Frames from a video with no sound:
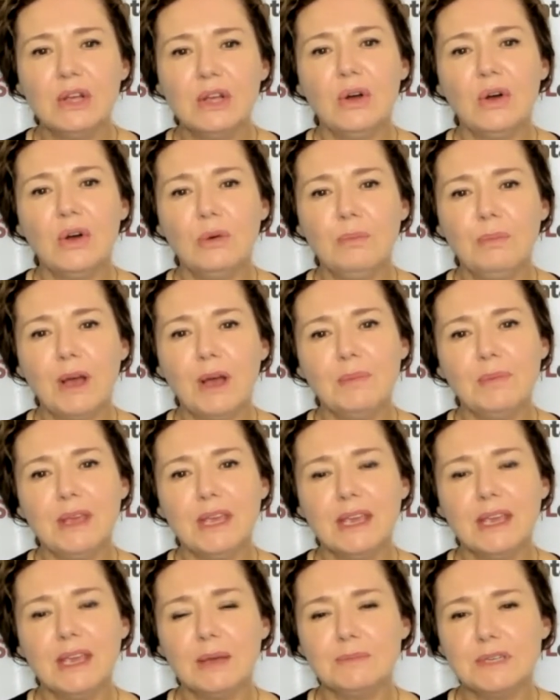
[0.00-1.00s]
or by being
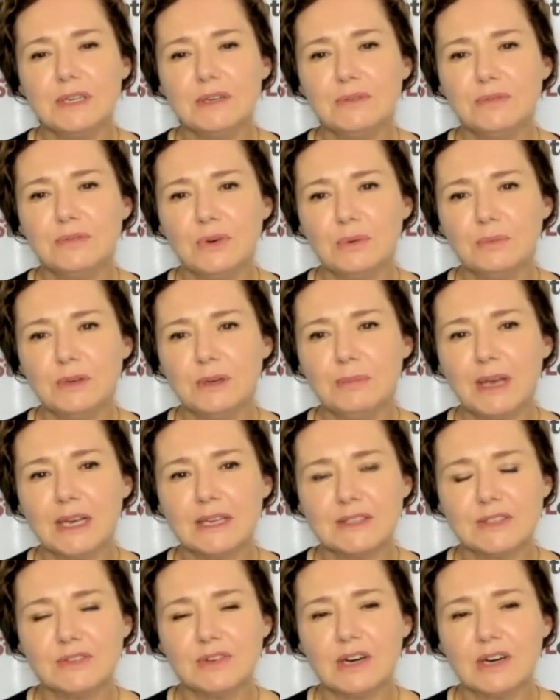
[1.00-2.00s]
kept informed about
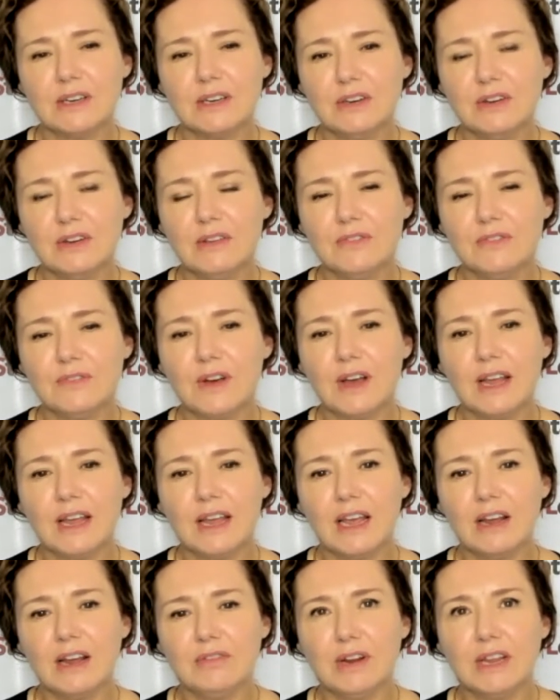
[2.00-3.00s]
Strata news via
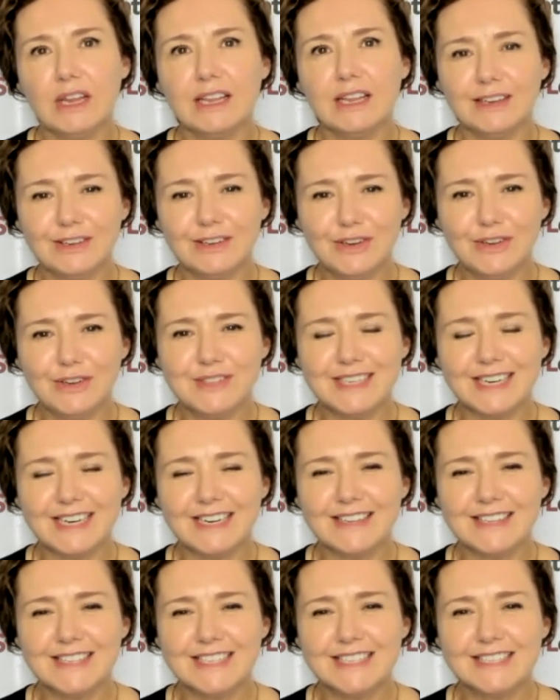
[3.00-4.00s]
our regular
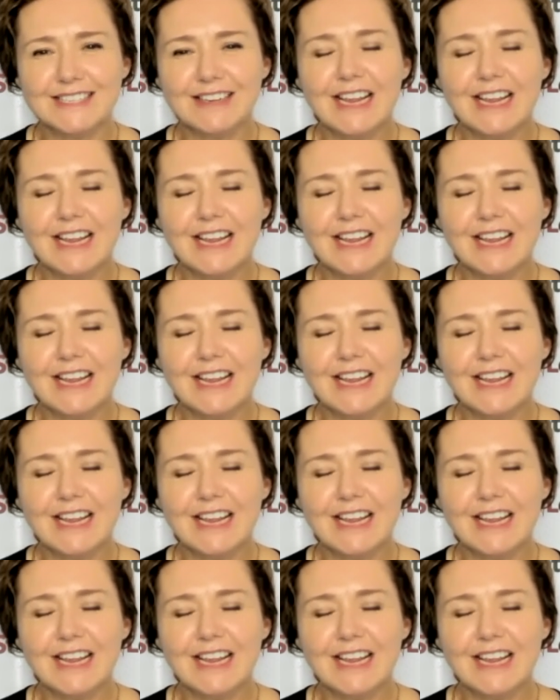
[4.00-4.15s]
newsletters.